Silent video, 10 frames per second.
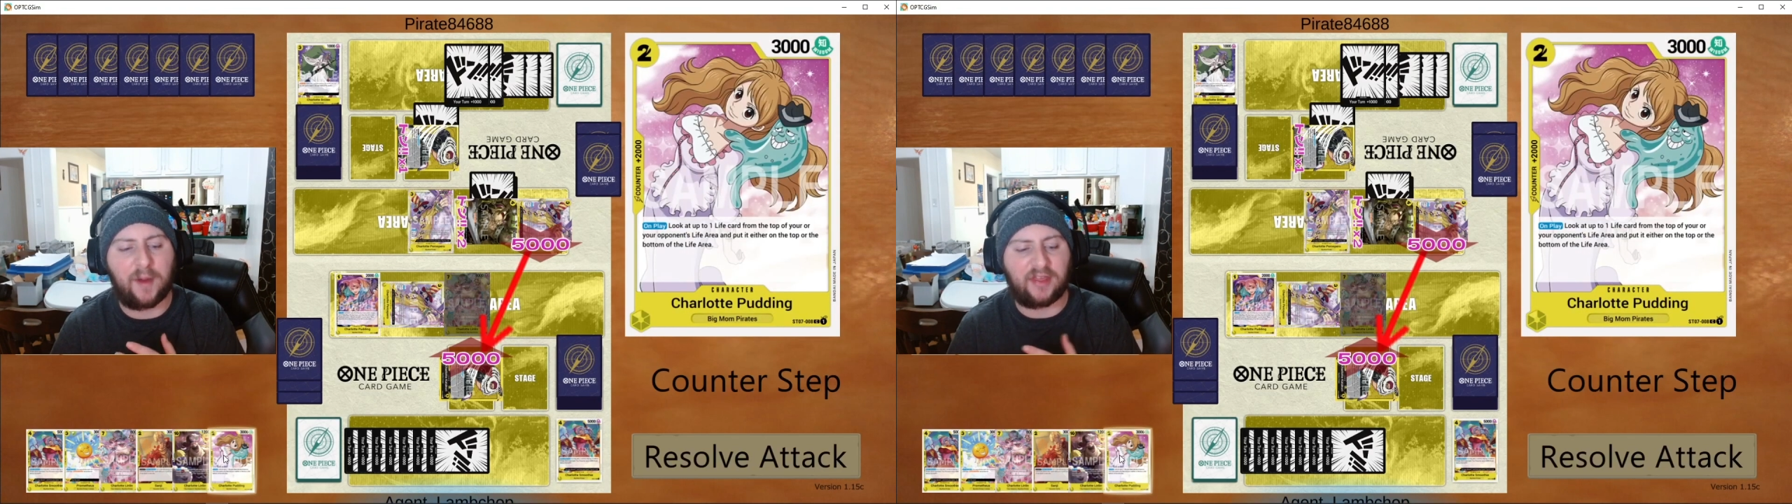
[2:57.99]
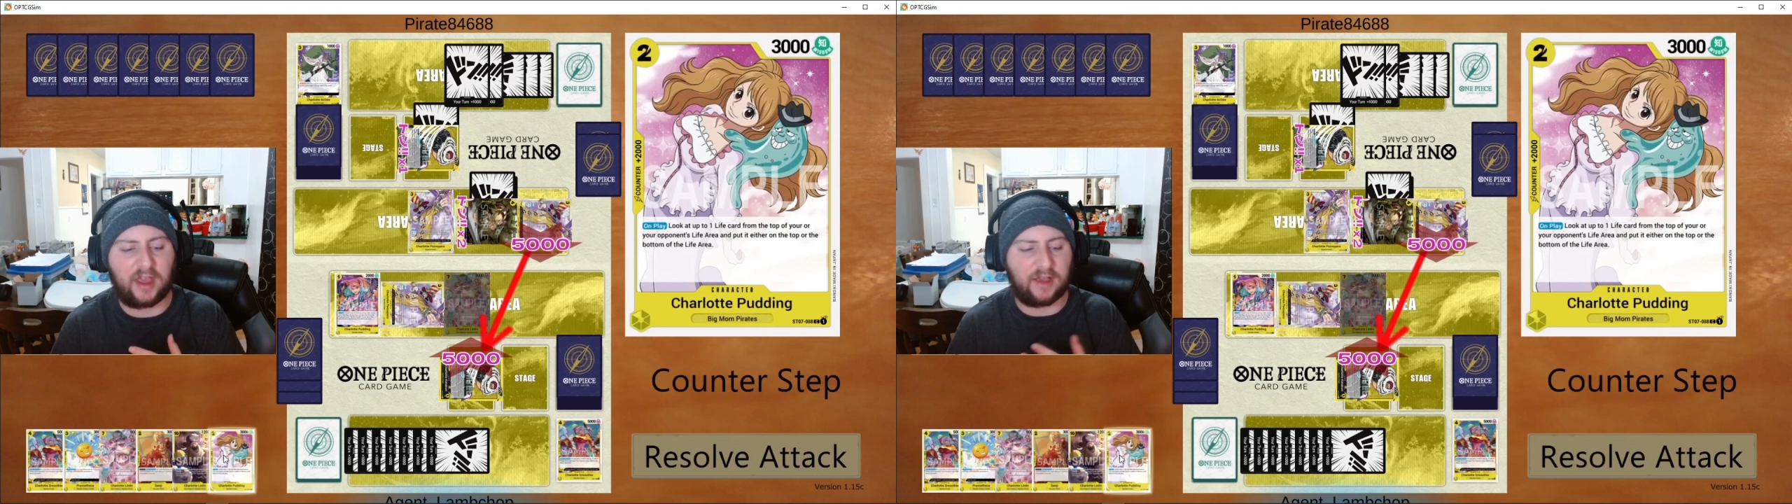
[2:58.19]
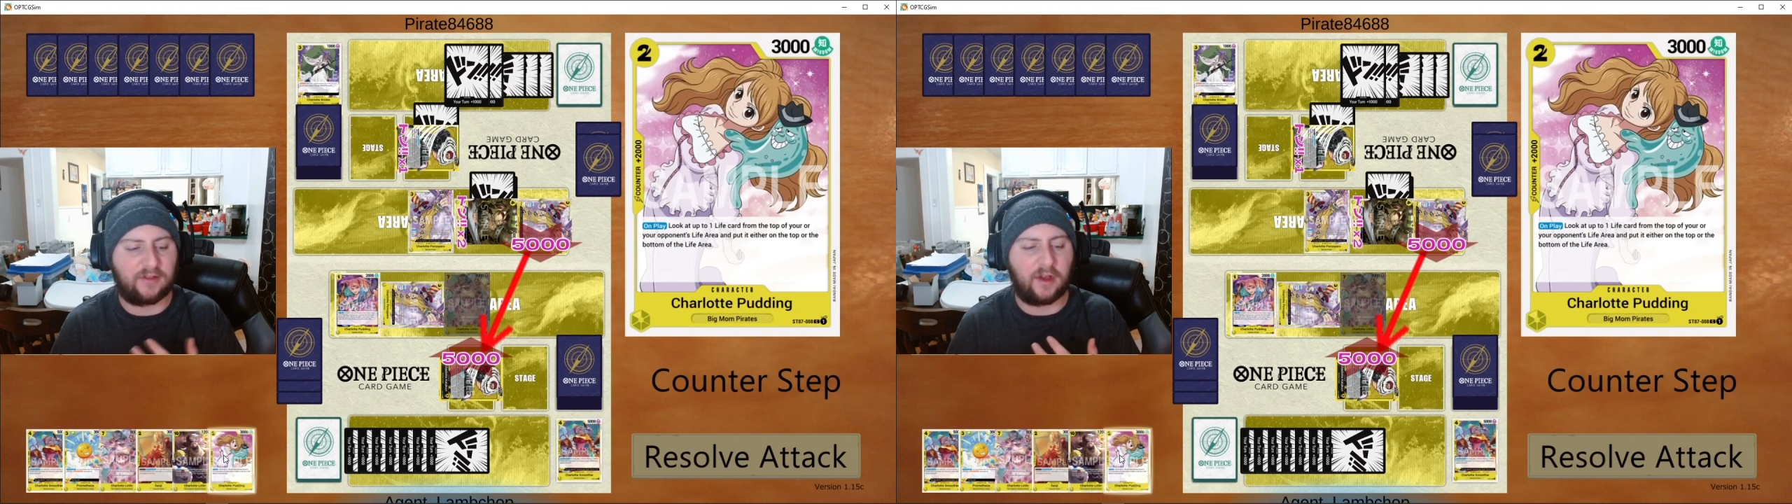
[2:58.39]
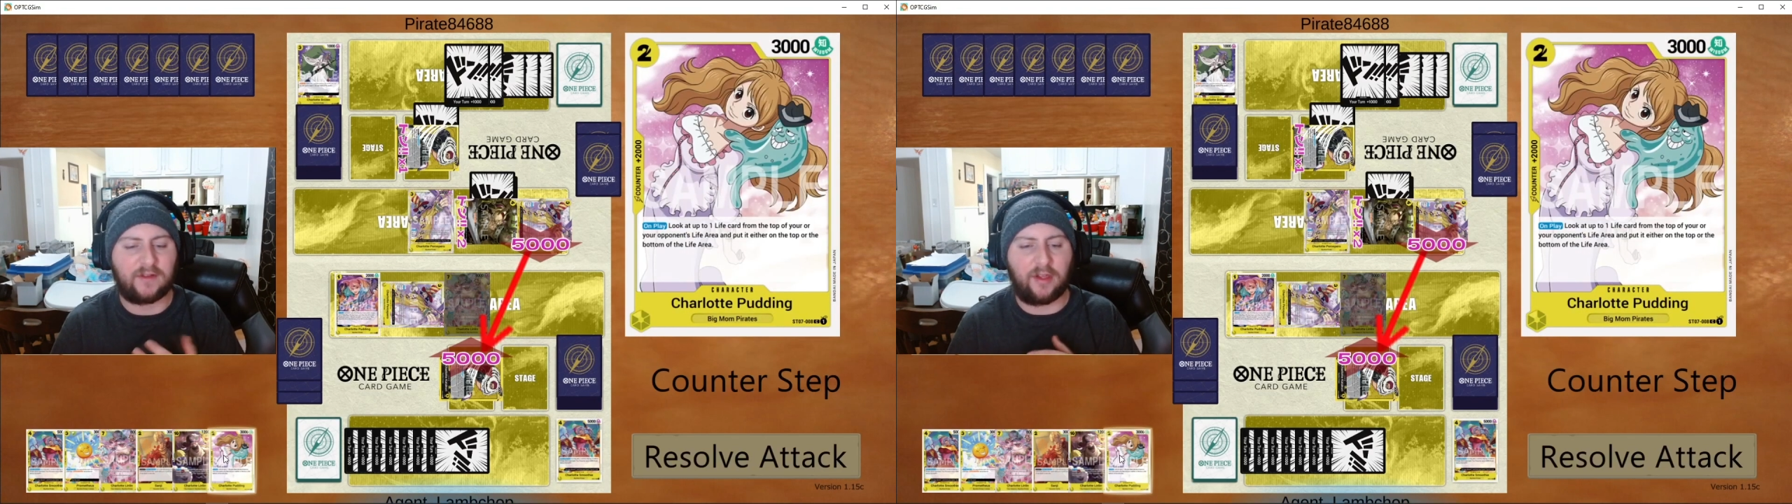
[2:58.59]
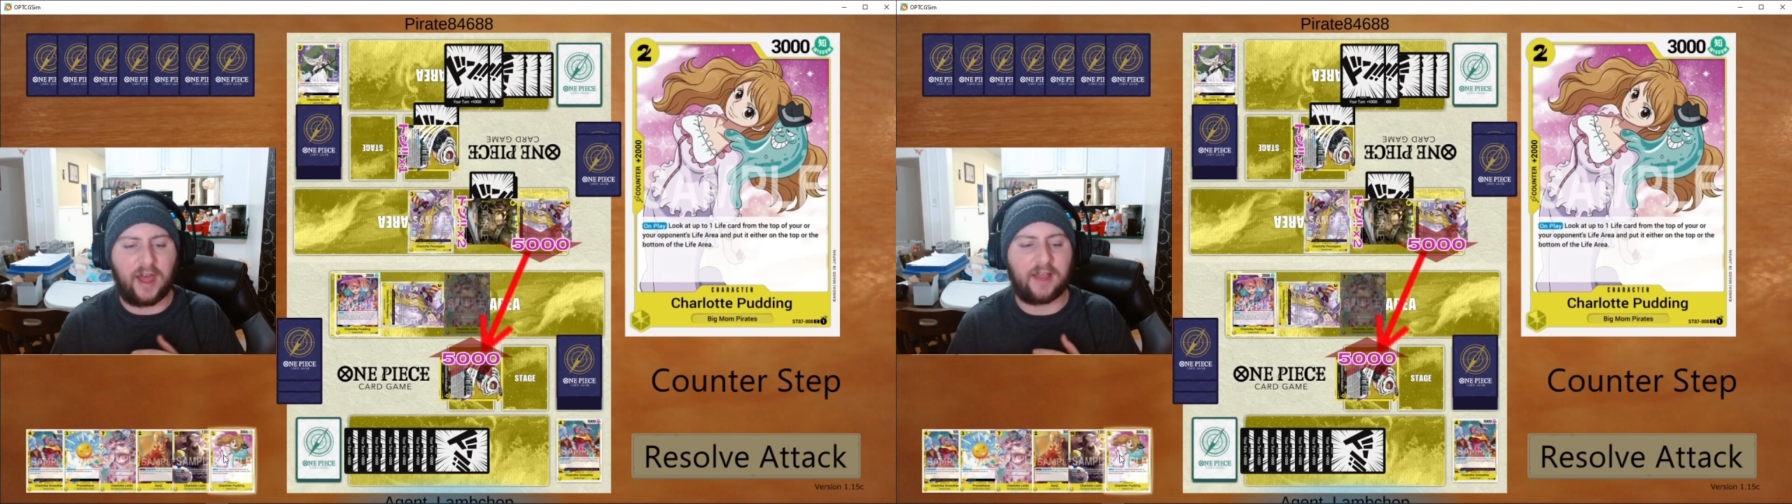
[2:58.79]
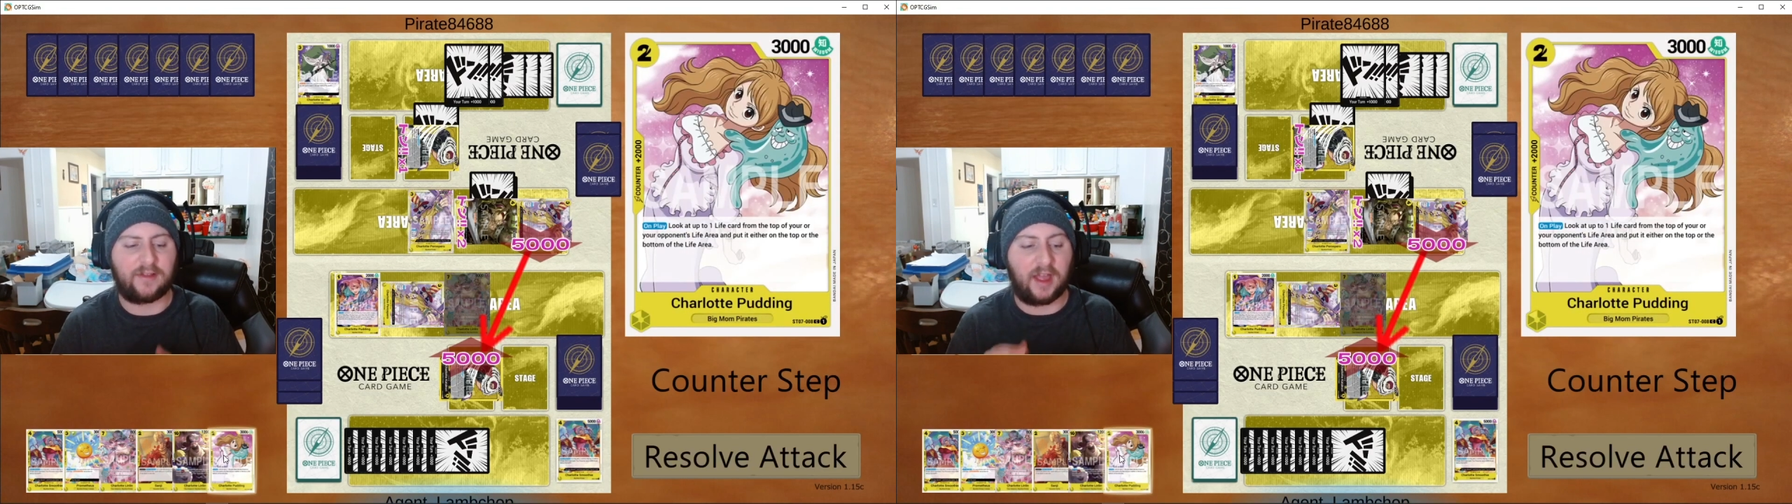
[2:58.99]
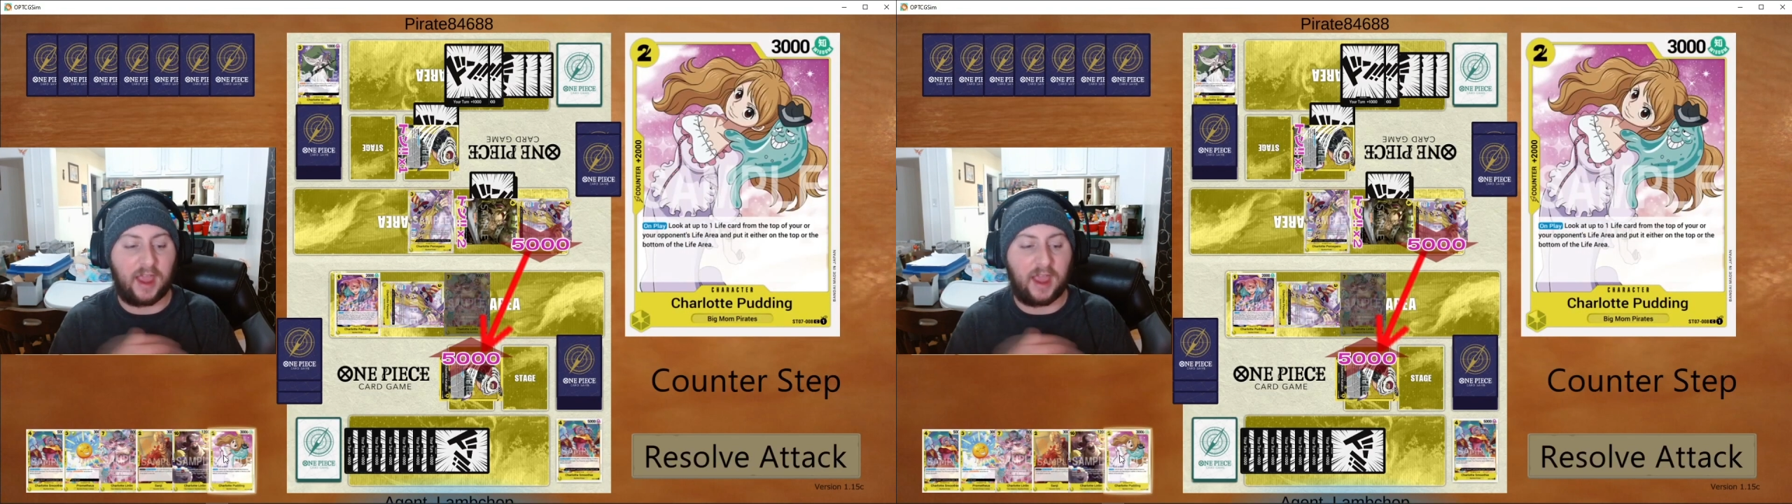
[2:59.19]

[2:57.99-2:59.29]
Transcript: I think I still have to last